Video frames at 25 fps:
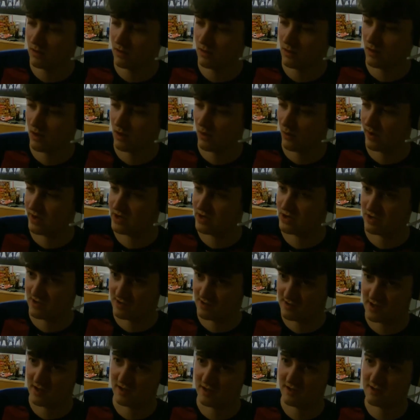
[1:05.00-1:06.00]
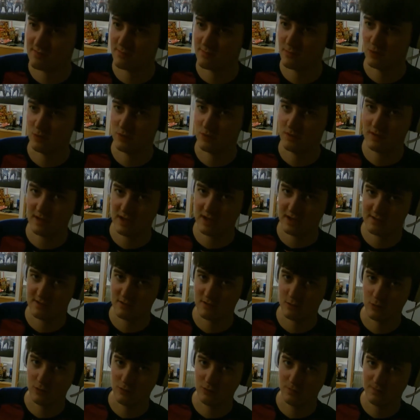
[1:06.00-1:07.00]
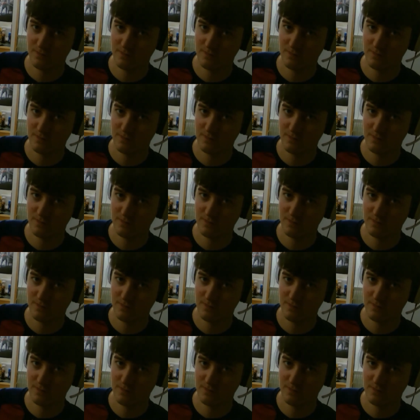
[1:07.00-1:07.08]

a wage to sell the spoon. That's all